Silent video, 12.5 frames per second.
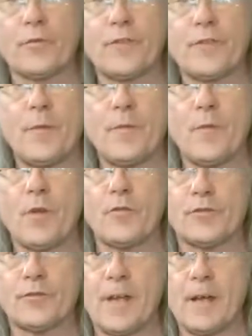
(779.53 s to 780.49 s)
happy
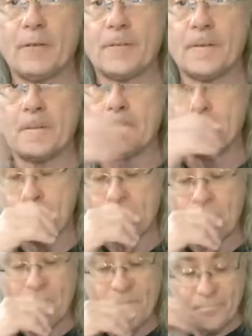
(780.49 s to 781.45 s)
Mother's Day out there.
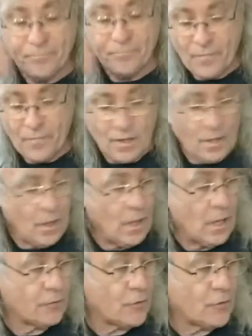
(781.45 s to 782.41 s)

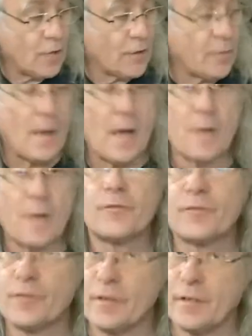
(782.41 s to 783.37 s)
To all your moms
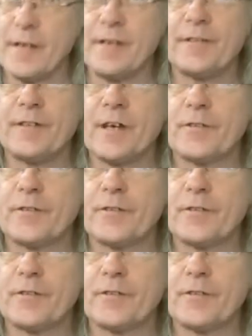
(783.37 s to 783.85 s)
and ladies out